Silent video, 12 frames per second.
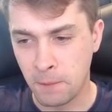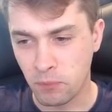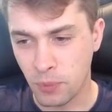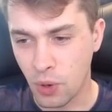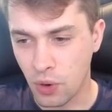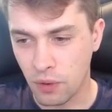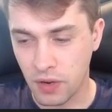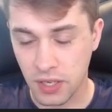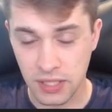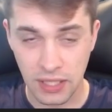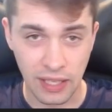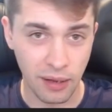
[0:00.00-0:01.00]
more a
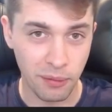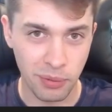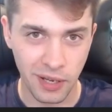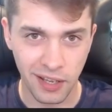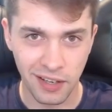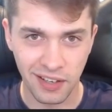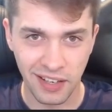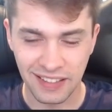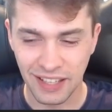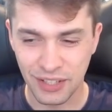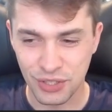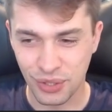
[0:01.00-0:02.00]
versatile player and
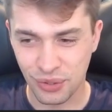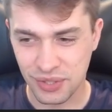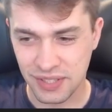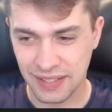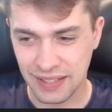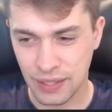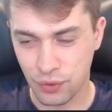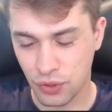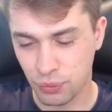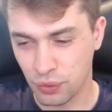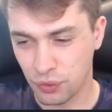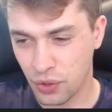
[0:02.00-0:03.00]
I chose different
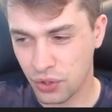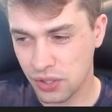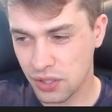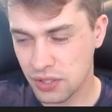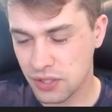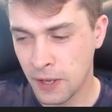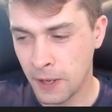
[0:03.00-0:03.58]
move orders.